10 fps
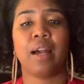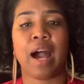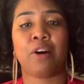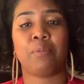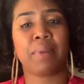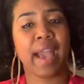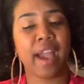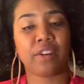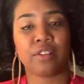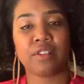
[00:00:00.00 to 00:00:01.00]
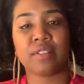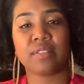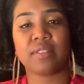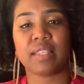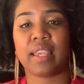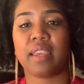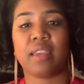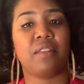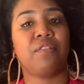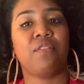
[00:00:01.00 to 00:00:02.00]
our patterns,
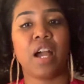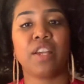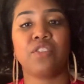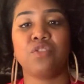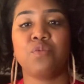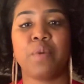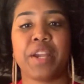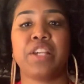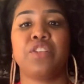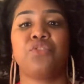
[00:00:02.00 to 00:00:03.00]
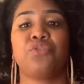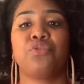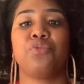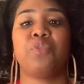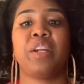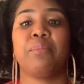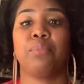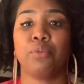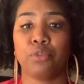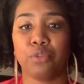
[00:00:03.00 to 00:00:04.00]
and find new ways to
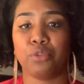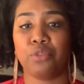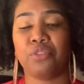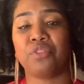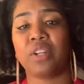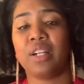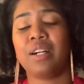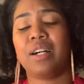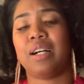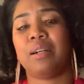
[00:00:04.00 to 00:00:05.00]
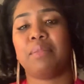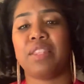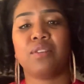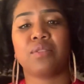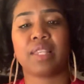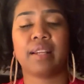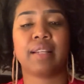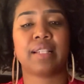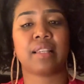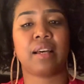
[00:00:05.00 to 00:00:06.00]
improve in those
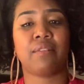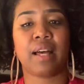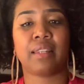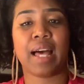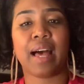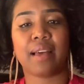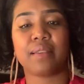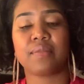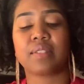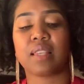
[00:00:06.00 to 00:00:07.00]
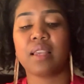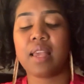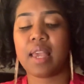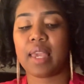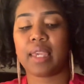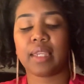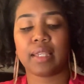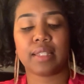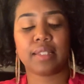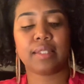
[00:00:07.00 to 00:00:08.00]
areas of our lives.
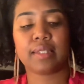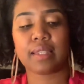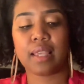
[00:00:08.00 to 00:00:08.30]
And